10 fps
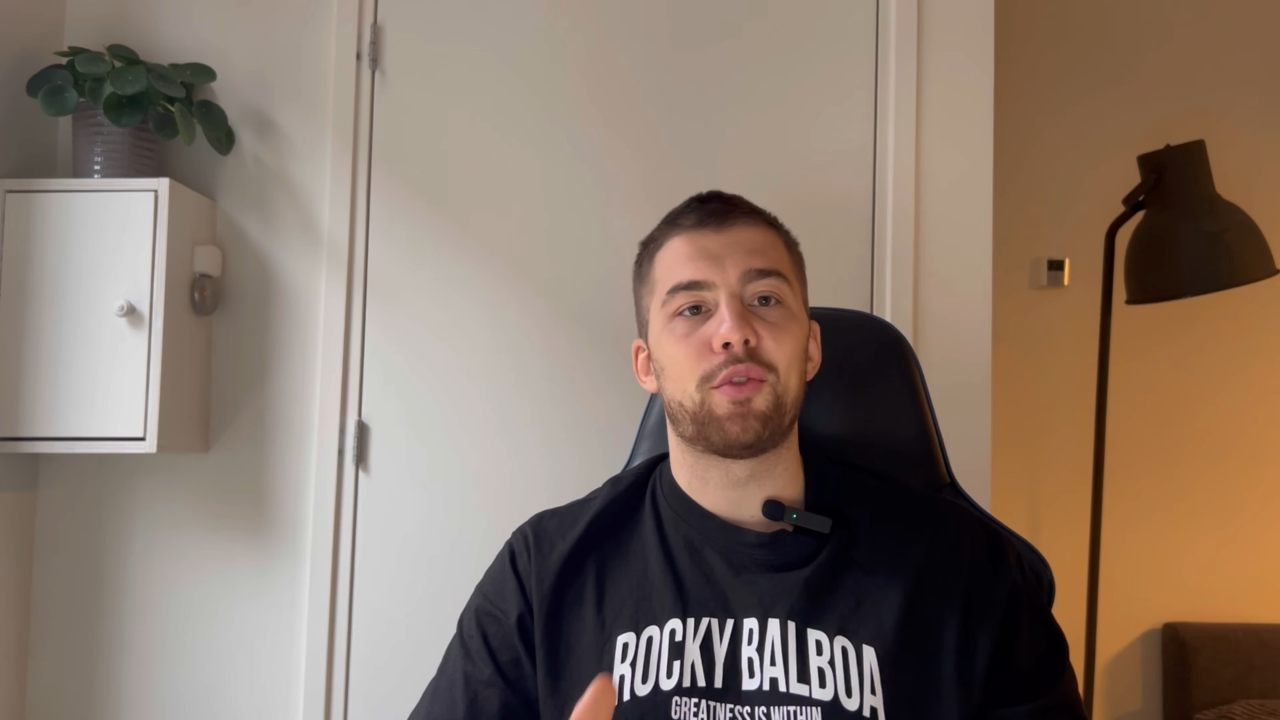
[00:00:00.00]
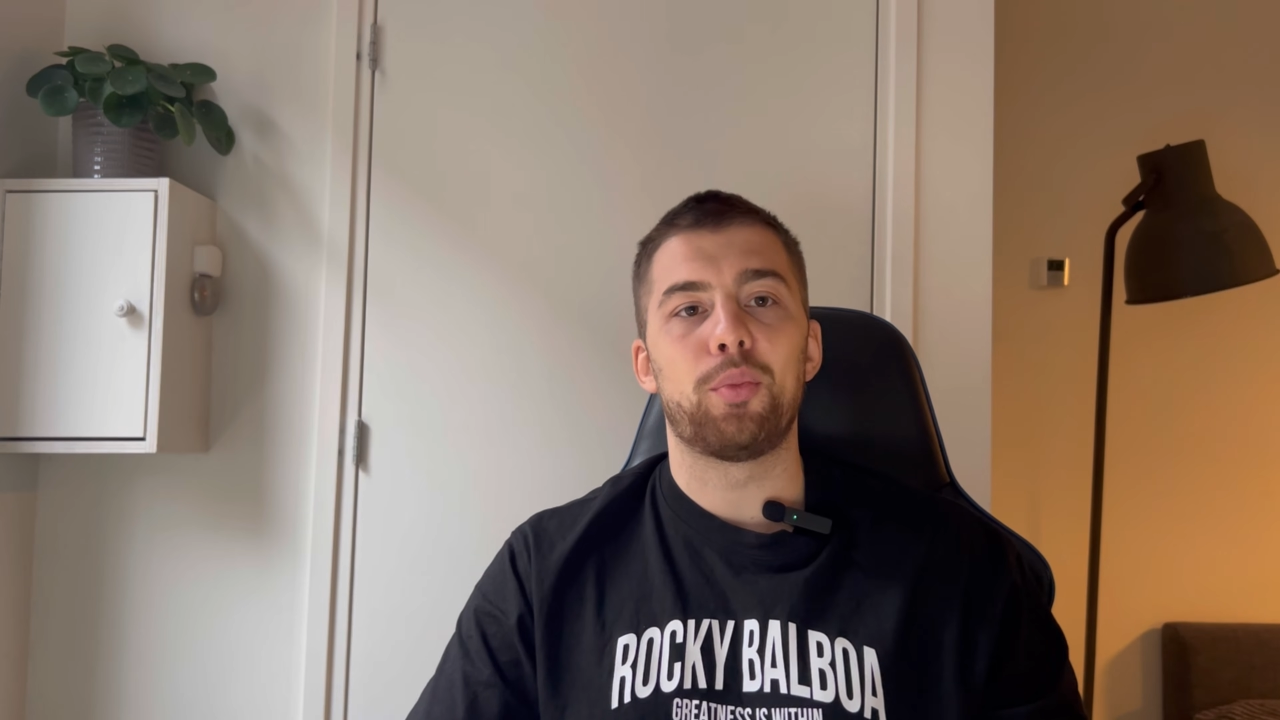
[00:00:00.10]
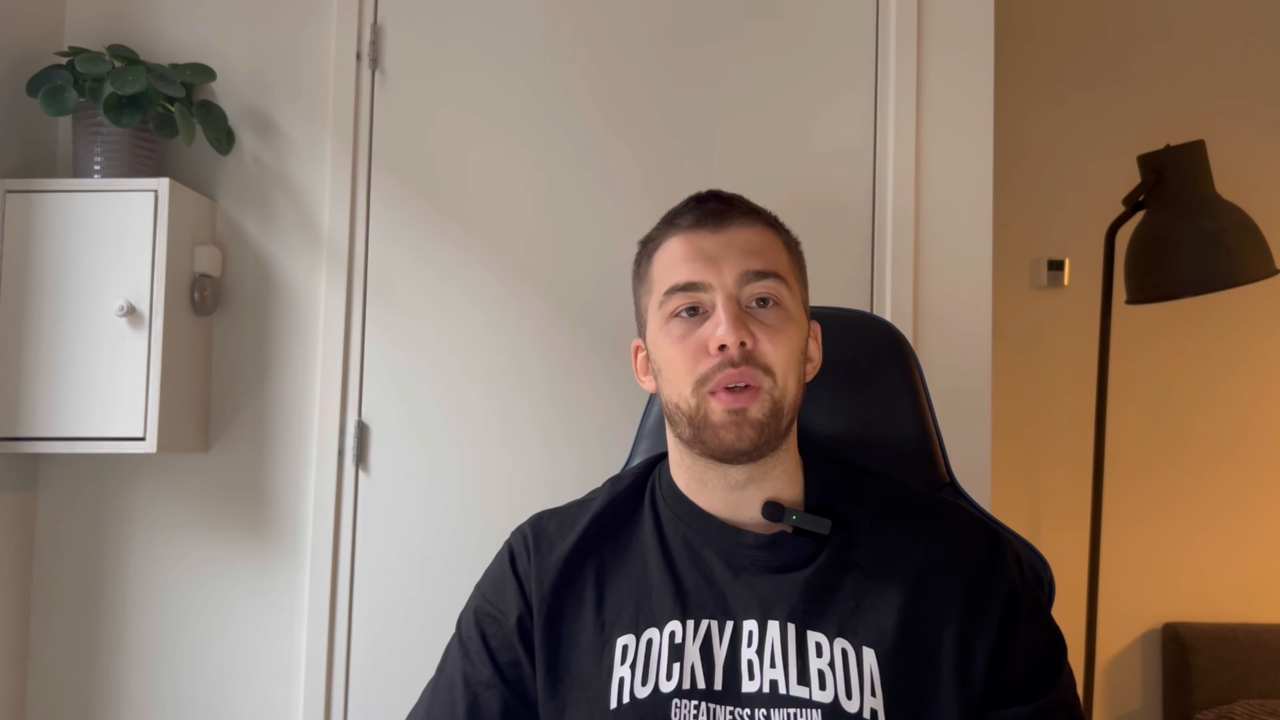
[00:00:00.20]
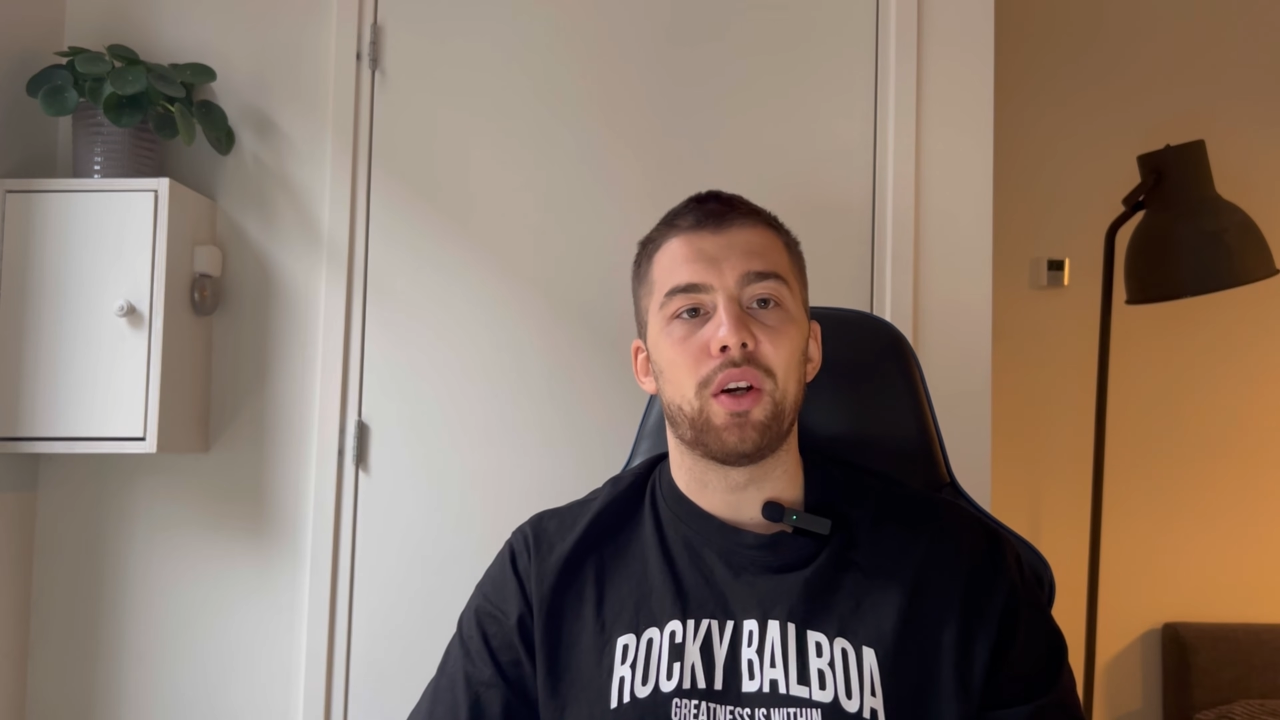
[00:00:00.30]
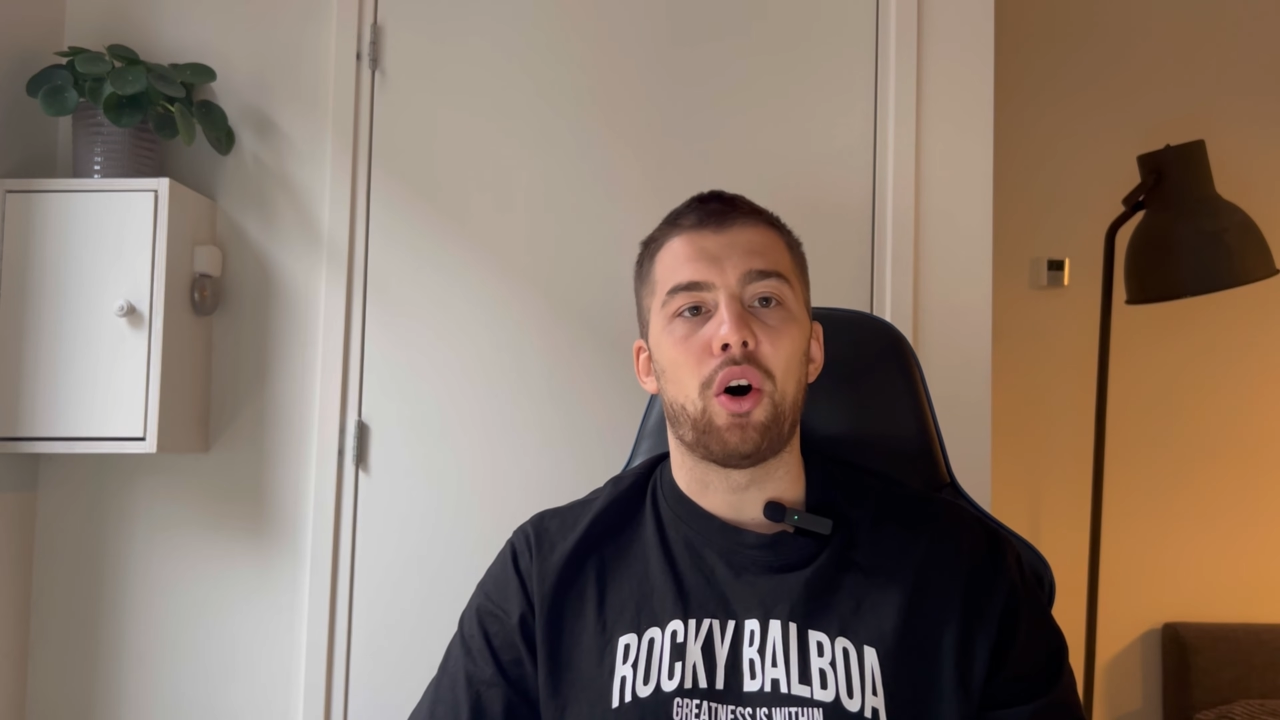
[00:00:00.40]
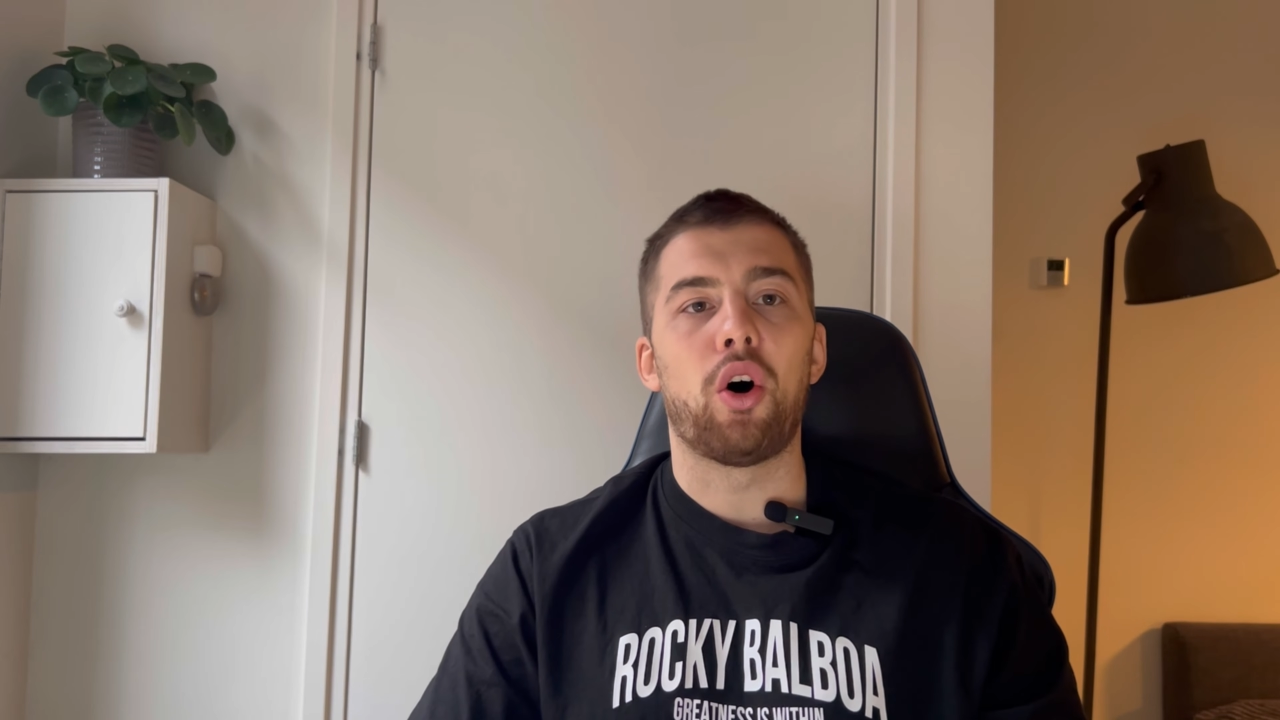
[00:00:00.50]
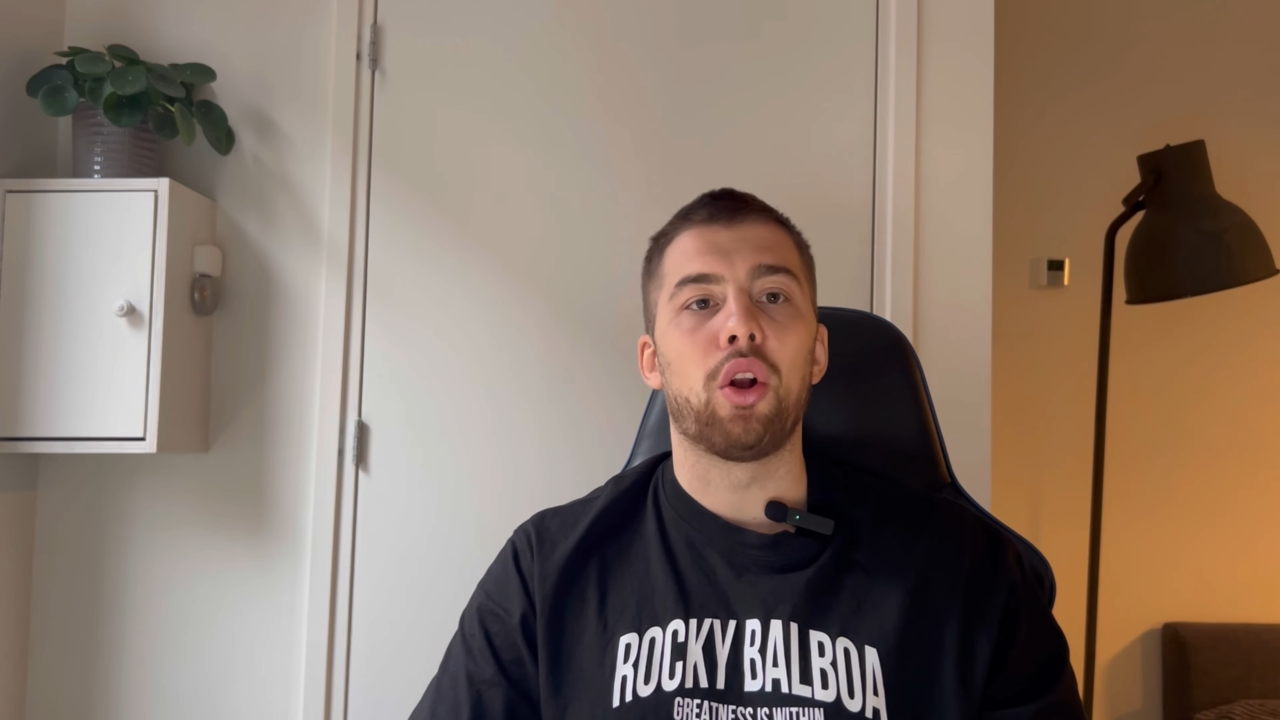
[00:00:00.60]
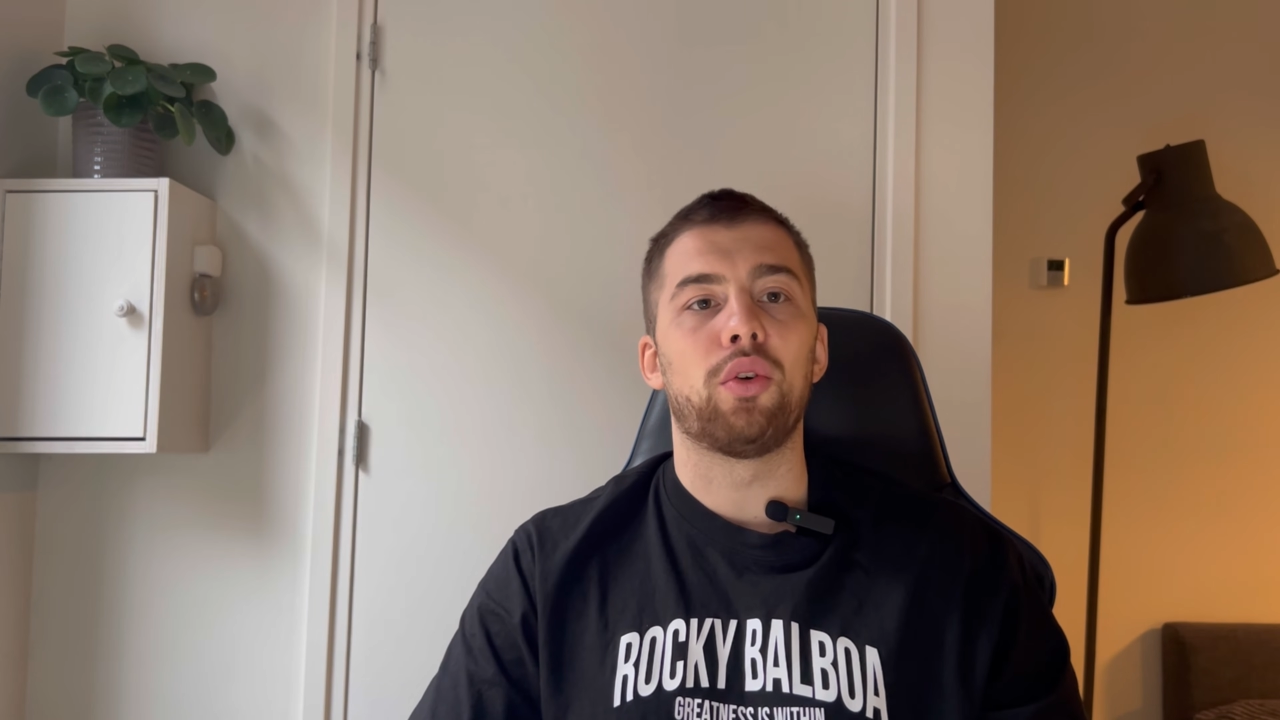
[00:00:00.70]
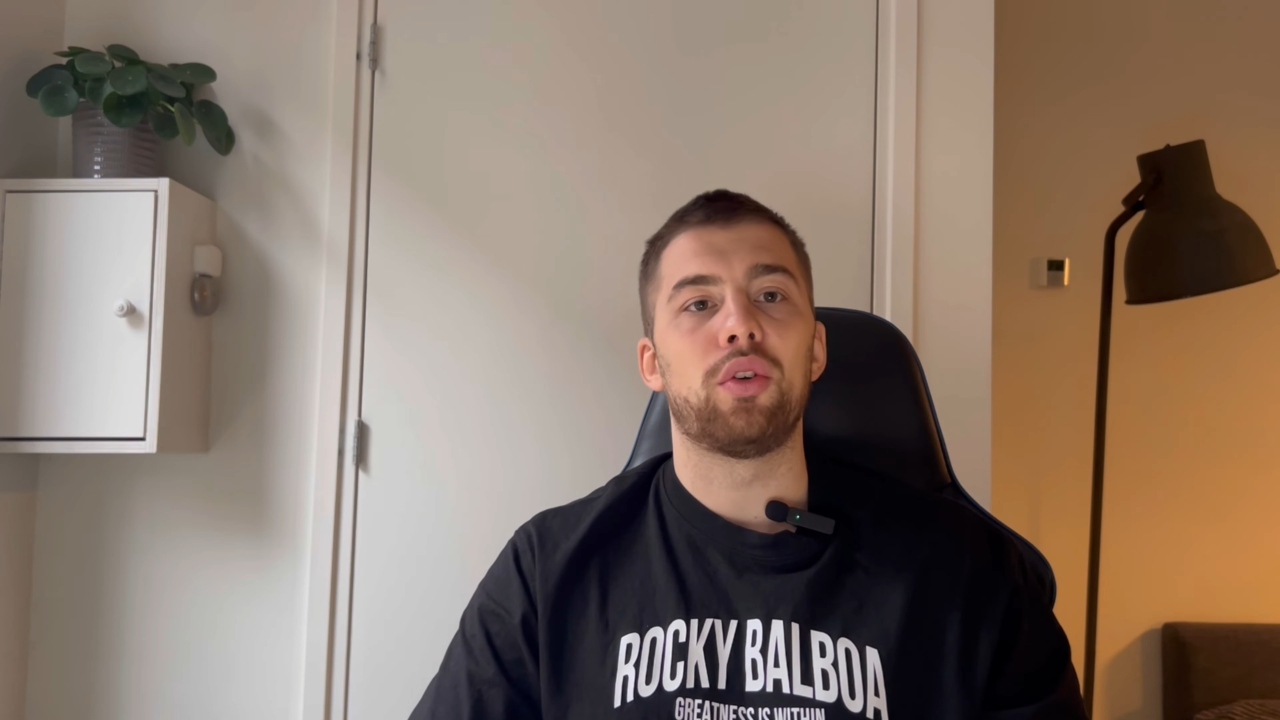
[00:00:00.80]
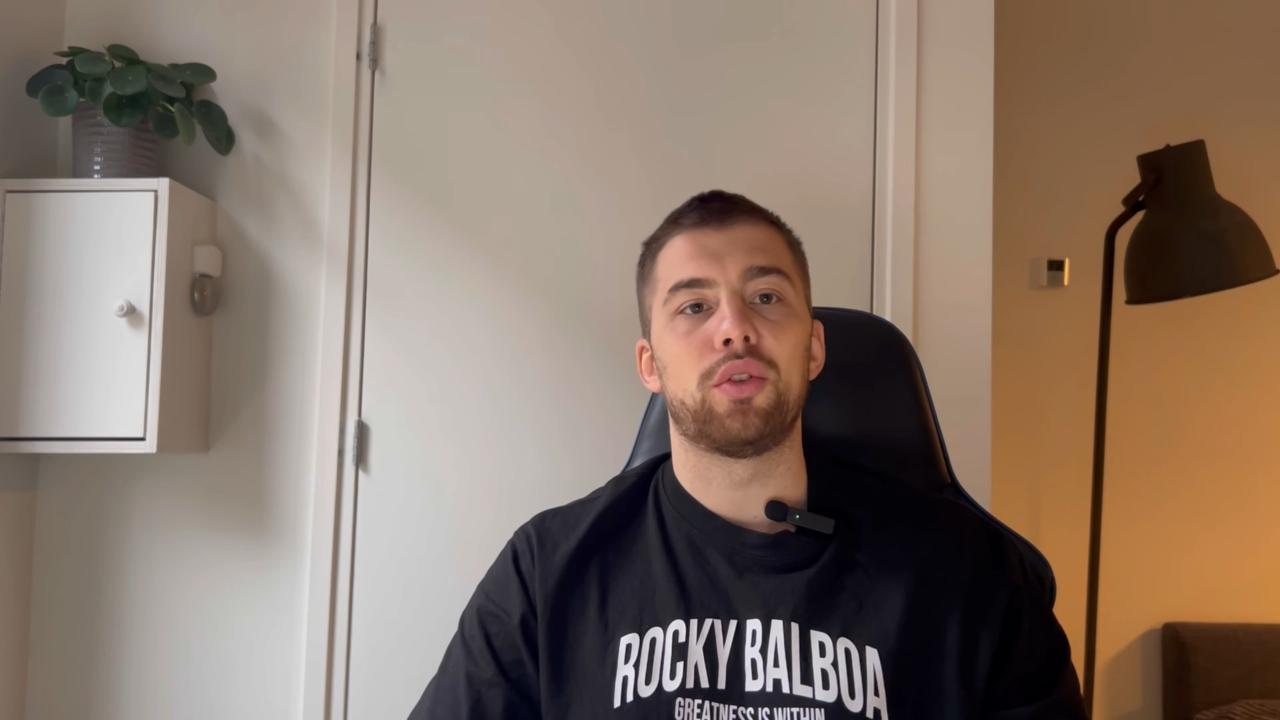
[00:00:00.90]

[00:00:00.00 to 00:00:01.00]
to be all